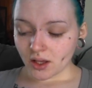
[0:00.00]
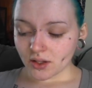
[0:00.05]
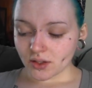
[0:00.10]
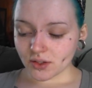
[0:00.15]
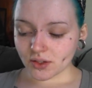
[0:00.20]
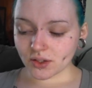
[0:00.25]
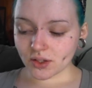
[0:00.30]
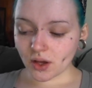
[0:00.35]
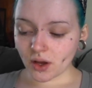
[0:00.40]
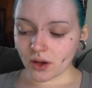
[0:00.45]

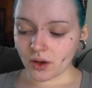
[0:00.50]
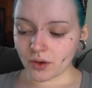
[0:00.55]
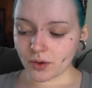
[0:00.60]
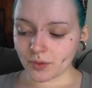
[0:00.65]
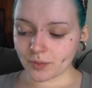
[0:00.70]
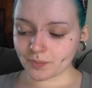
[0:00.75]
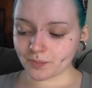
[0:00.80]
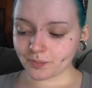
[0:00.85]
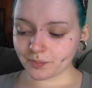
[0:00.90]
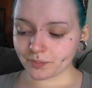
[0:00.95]

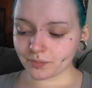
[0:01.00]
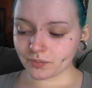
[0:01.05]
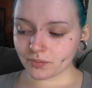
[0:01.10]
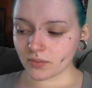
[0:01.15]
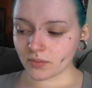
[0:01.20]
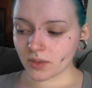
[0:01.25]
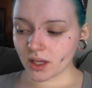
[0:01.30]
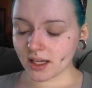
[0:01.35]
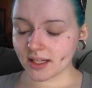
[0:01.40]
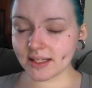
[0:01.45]
So
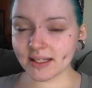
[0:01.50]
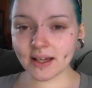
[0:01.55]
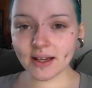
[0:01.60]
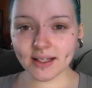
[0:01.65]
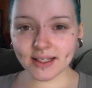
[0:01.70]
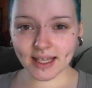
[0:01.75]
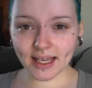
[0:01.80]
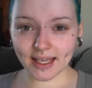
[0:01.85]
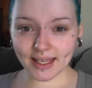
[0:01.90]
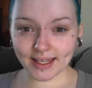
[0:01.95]
I
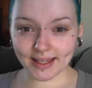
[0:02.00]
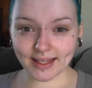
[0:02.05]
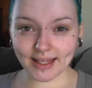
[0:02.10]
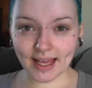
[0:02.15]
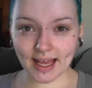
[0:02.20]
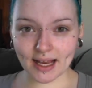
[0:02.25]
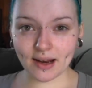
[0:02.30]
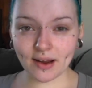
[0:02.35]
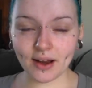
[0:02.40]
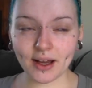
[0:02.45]
started taking
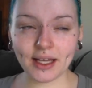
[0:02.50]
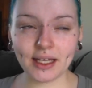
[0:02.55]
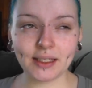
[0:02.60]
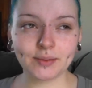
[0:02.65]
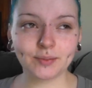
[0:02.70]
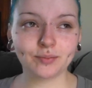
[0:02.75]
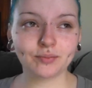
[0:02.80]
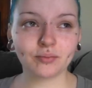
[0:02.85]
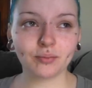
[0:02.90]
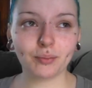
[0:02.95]
the
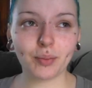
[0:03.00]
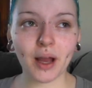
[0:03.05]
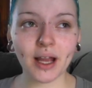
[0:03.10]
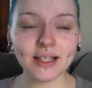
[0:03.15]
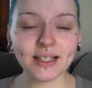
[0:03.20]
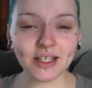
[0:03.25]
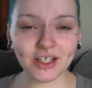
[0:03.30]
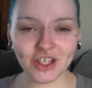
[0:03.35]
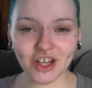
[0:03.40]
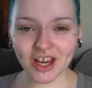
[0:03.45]
Alli, but
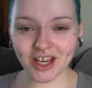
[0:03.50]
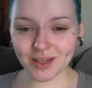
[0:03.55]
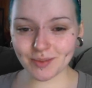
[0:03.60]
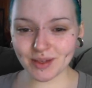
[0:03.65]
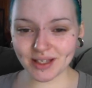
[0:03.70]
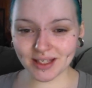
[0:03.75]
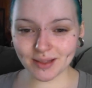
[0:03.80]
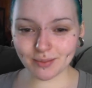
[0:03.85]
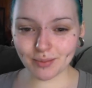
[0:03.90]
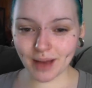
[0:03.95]
I didn't
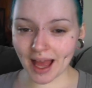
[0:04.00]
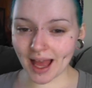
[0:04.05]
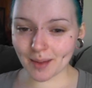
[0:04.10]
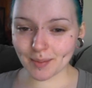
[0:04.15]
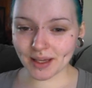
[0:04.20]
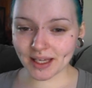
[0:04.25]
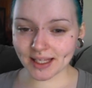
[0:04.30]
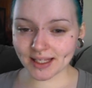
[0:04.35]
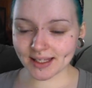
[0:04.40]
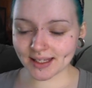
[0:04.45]
change my
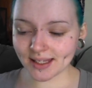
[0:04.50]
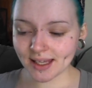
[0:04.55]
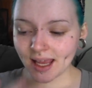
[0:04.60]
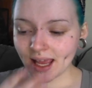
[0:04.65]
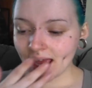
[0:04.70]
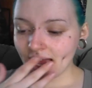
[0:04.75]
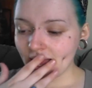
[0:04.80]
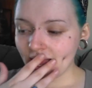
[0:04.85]
habits.